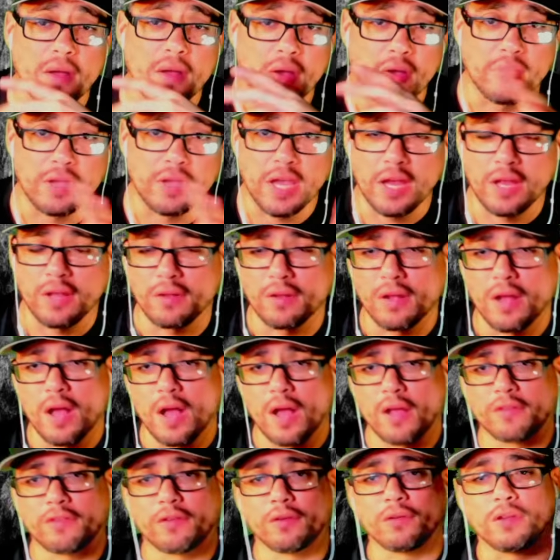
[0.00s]
Okay,
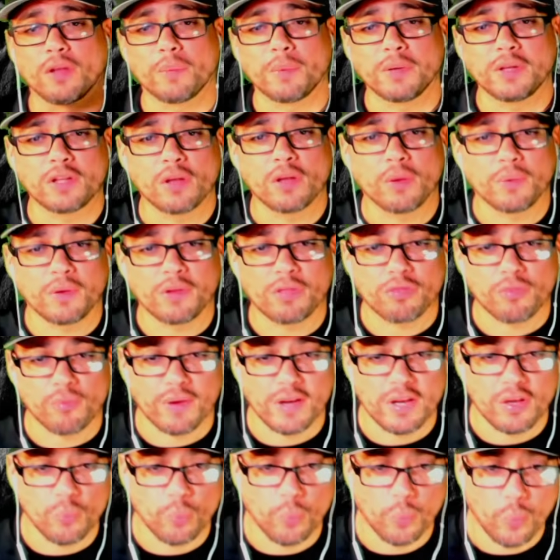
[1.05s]
uh, so W W
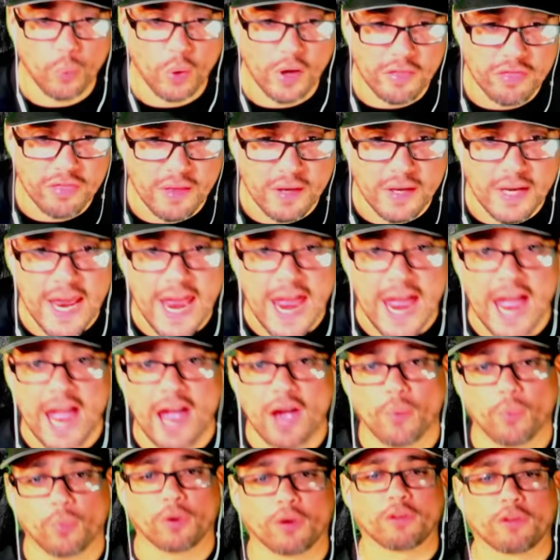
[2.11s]
three within
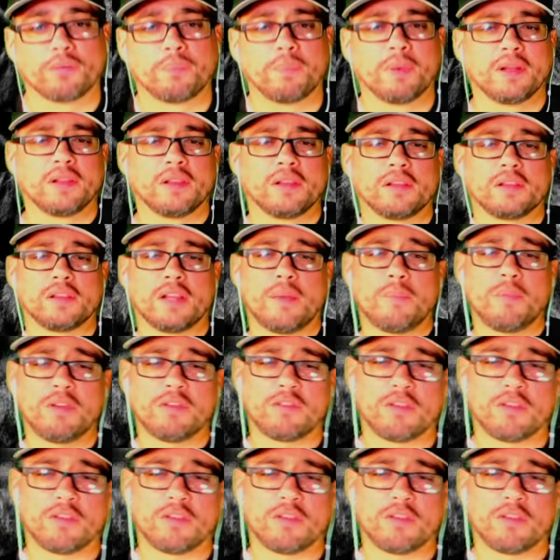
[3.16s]
hours. But let me